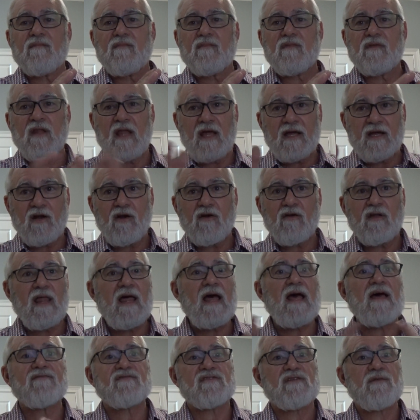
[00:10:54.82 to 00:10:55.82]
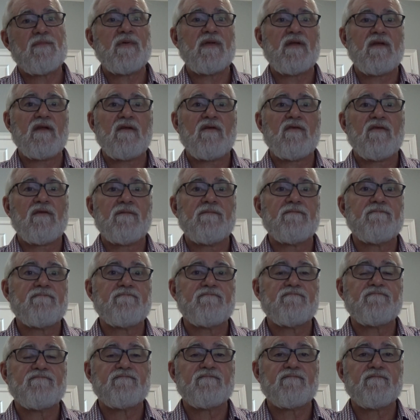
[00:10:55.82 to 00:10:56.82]
like our lives depended on it.
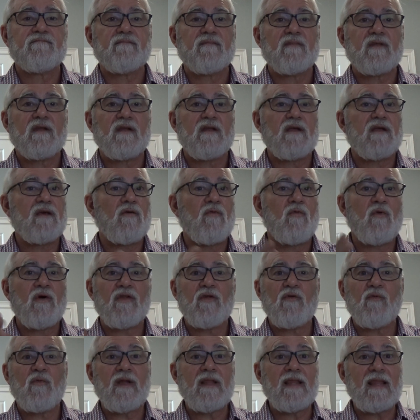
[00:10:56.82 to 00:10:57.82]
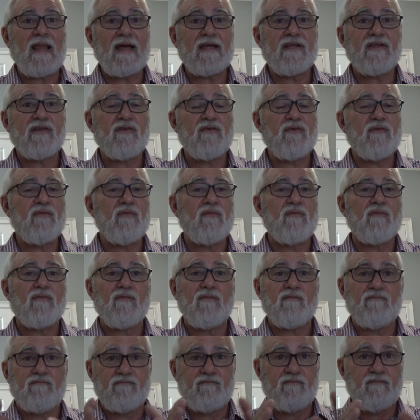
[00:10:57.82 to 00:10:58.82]
Whether we like
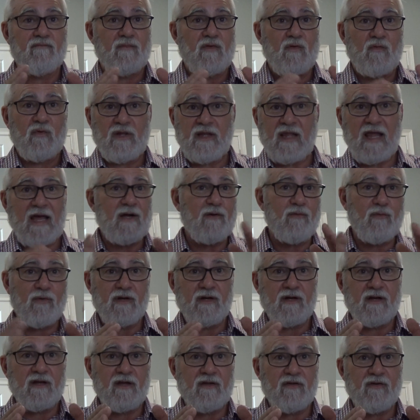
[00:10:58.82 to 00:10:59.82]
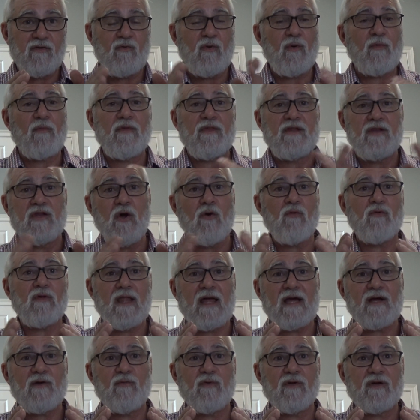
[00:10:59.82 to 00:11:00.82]
one another, whether we don't
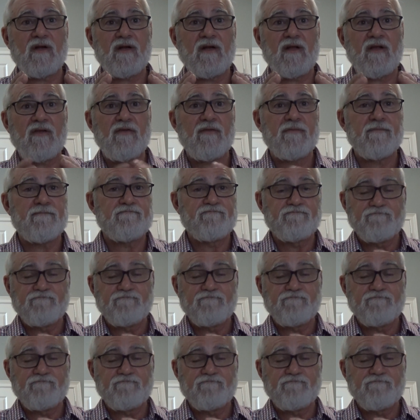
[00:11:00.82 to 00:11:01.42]
like one another,